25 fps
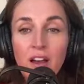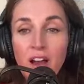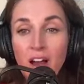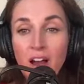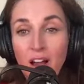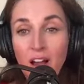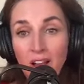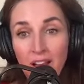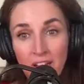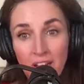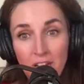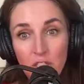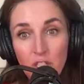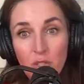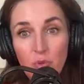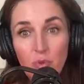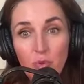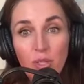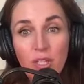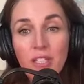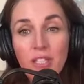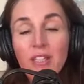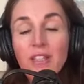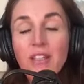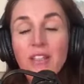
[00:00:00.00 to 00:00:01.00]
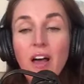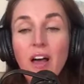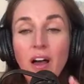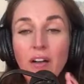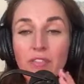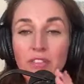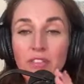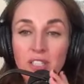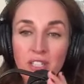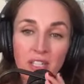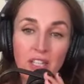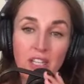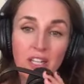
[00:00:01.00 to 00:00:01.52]
I actually would
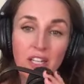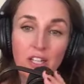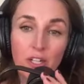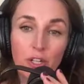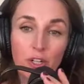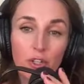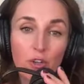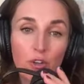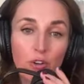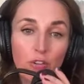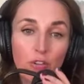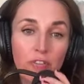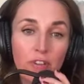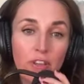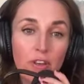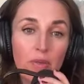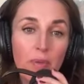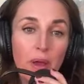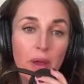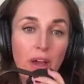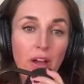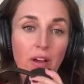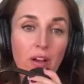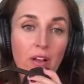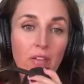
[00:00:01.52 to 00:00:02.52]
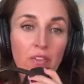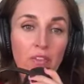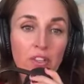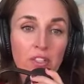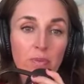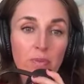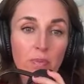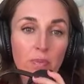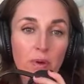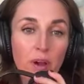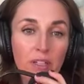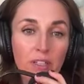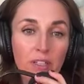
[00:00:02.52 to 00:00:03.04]
love to hear your feedback on this
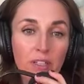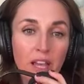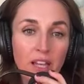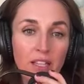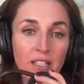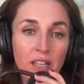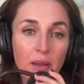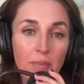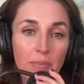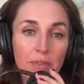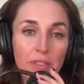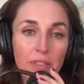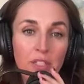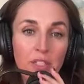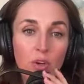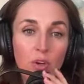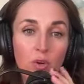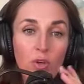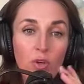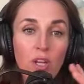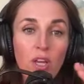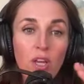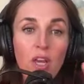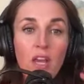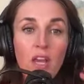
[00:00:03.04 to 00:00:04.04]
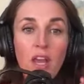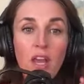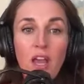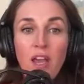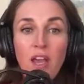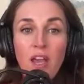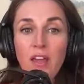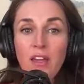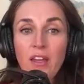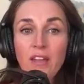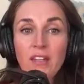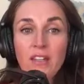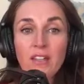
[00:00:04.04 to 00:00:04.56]
podcast episode
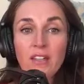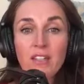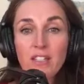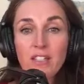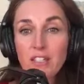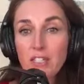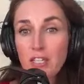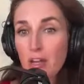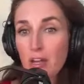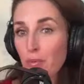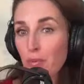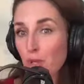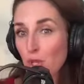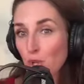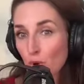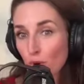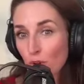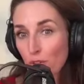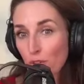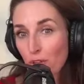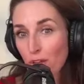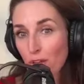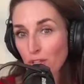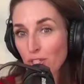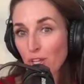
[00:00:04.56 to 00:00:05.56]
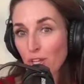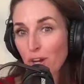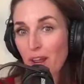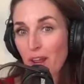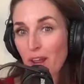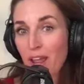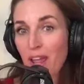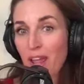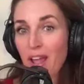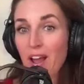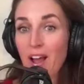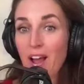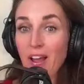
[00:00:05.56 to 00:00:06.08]
and tell me your thoughts on
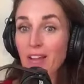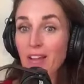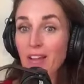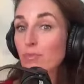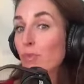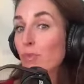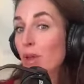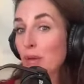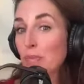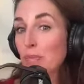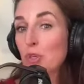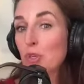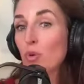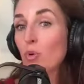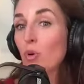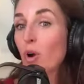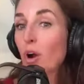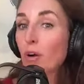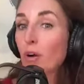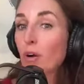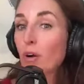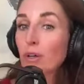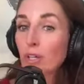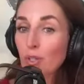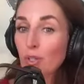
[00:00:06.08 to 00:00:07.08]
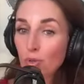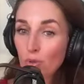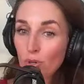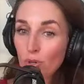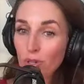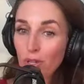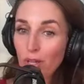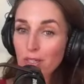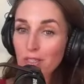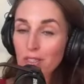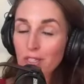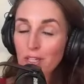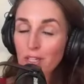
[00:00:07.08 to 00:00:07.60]
AI. Maybe you already
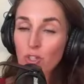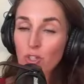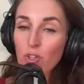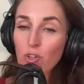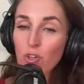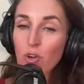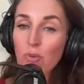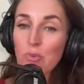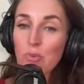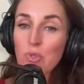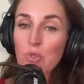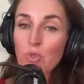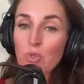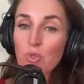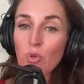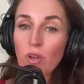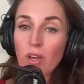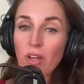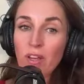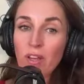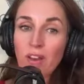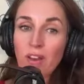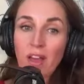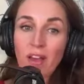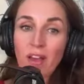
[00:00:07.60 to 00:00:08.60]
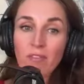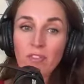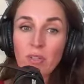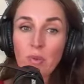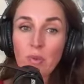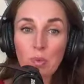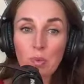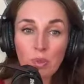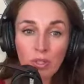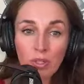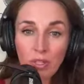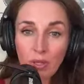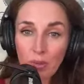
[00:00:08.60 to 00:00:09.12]
utilize it in your homeschool and have some
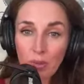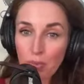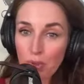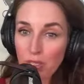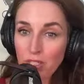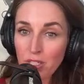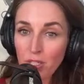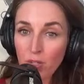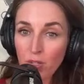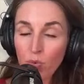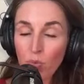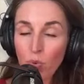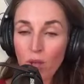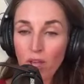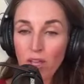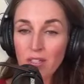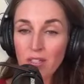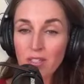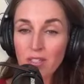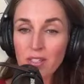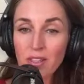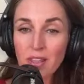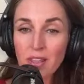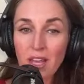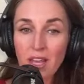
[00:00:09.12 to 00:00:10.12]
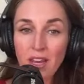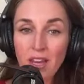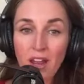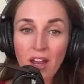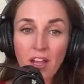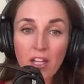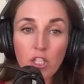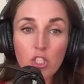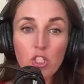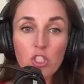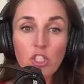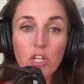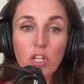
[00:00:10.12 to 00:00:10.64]
really amazing ways that I
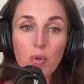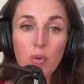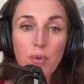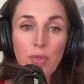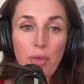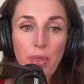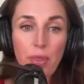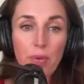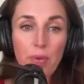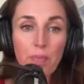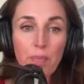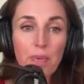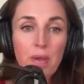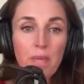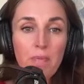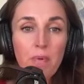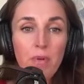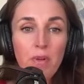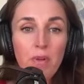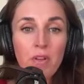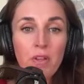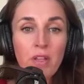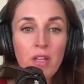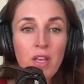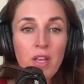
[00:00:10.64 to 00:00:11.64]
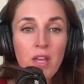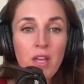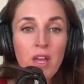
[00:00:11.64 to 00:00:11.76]
could share with other people.